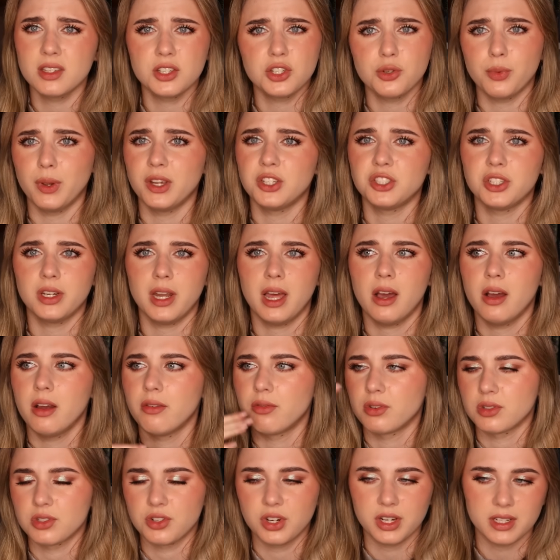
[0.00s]
situation now.
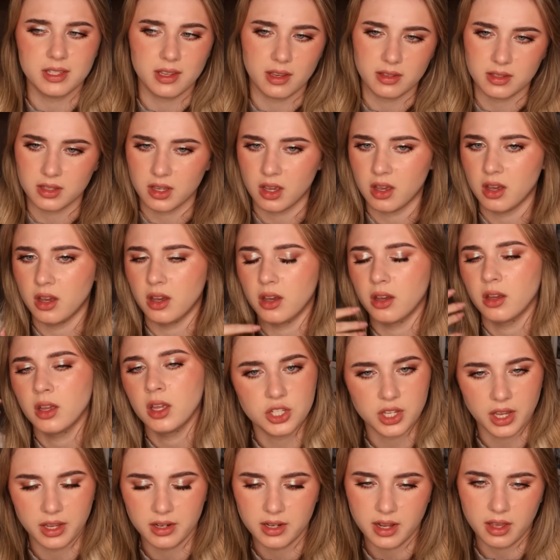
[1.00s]
Everyone's criticizing her,
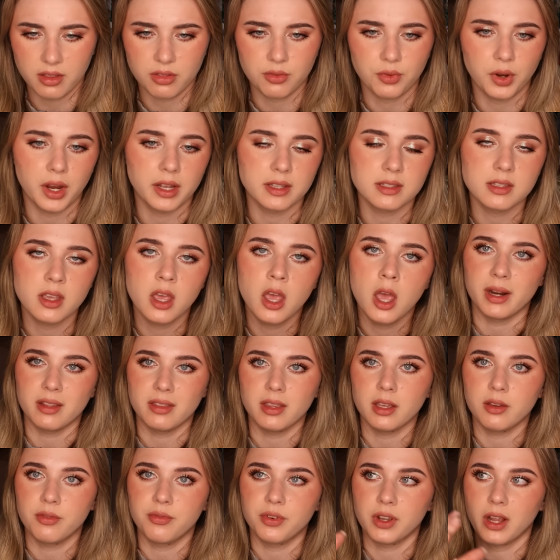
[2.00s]
she's getting death threats. But I
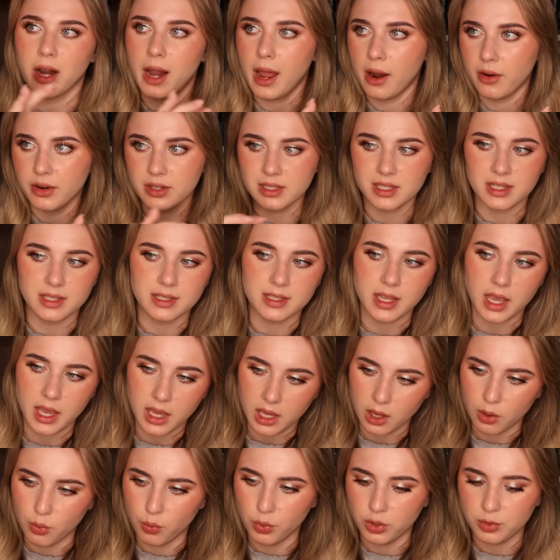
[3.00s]
think for clarity's
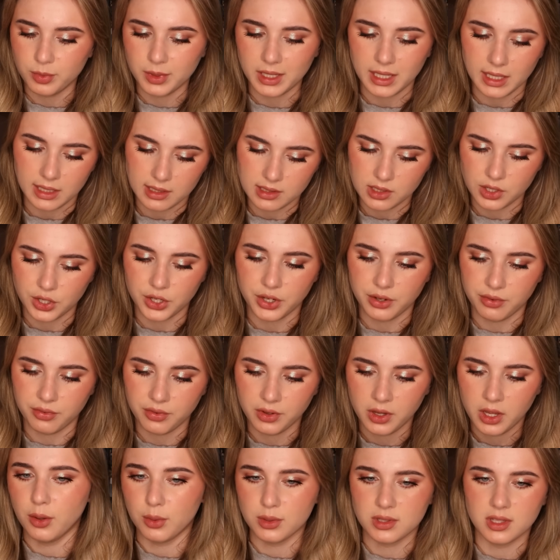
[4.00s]
sake, it would be easier
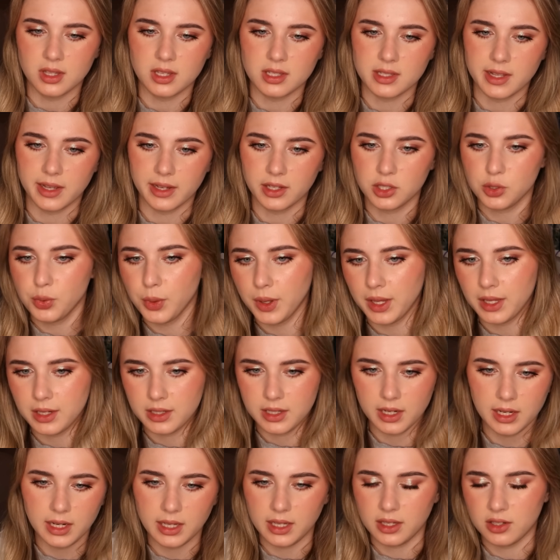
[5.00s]
if there wasn't this like
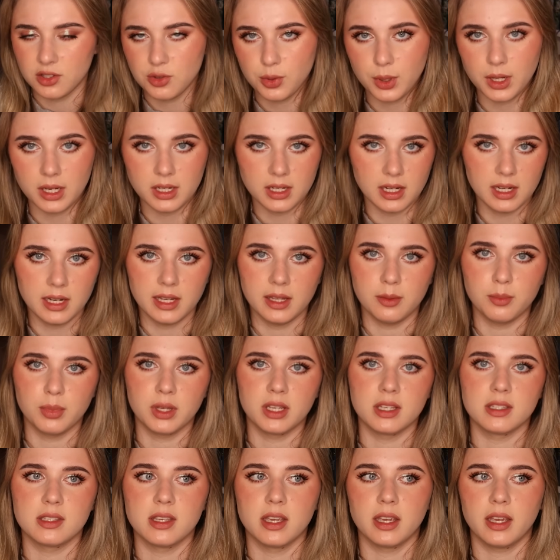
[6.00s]
tweet, delete,
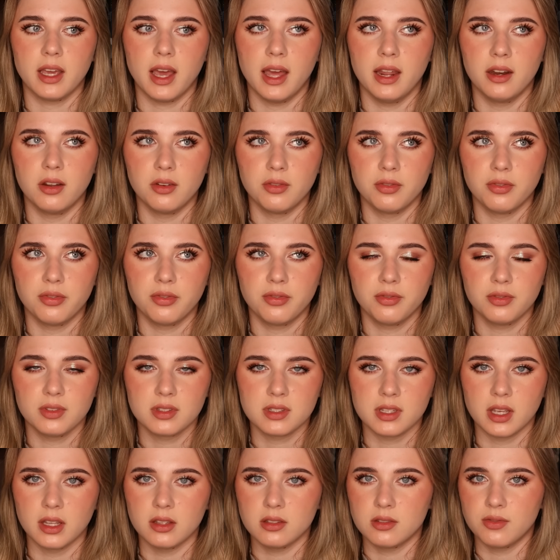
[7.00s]
because it kind of
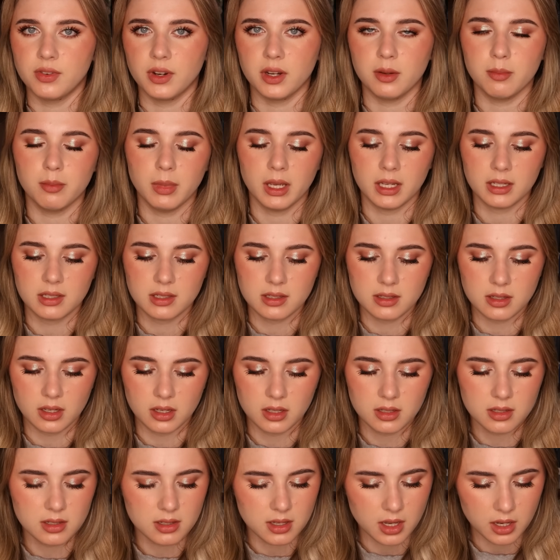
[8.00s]
sends very mixed
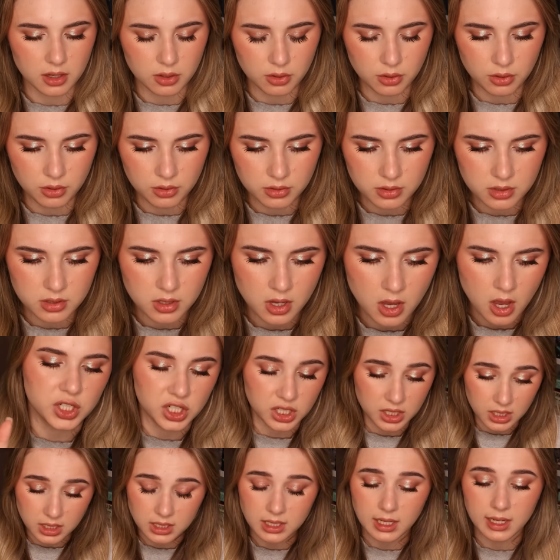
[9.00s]
signals. But
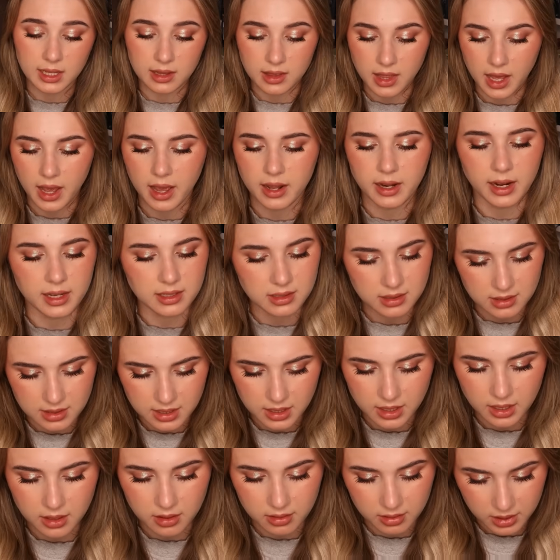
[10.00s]
she did delete that and hasn't
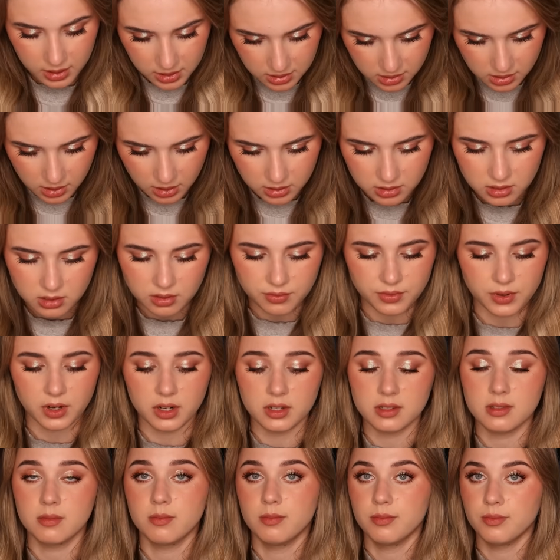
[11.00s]
said anything since, as
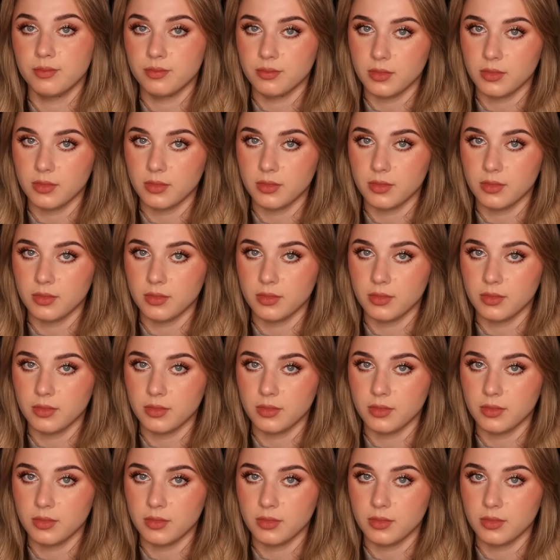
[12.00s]
far as